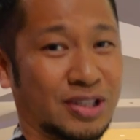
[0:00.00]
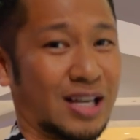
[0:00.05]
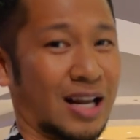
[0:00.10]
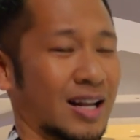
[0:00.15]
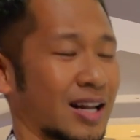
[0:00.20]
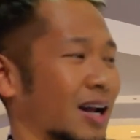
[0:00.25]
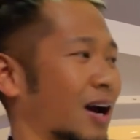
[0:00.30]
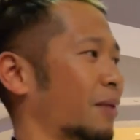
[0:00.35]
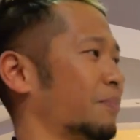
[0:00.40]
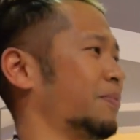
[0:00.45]

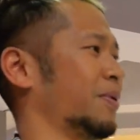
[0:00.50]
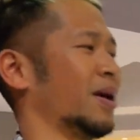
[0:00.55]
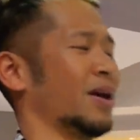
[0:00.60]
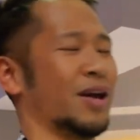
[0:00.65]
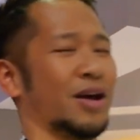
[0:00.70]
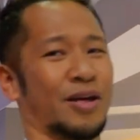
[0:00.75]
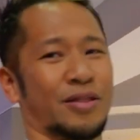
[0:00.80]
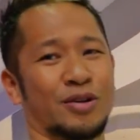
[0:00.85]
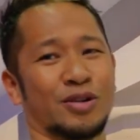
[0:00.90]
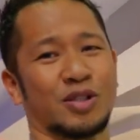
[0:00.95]
setting up.
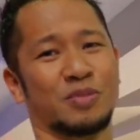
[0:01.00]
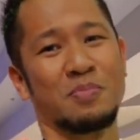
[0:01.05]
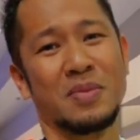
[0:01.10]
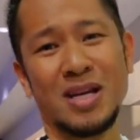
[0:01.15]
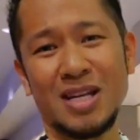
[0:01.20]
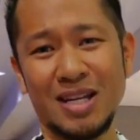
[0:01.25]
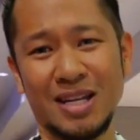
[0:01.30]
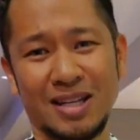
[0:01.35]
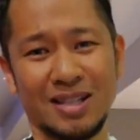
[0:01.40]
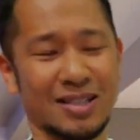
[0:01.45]
There's
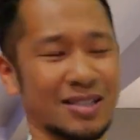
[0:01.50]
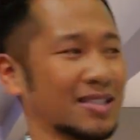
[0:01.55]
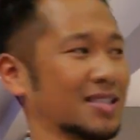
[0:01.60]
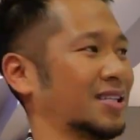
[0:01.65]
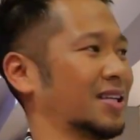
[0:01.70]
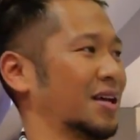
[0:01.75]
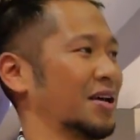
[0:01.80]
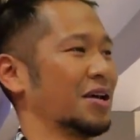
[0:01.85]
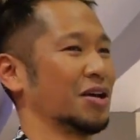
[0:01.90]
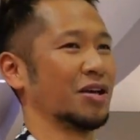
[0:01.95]
meetings,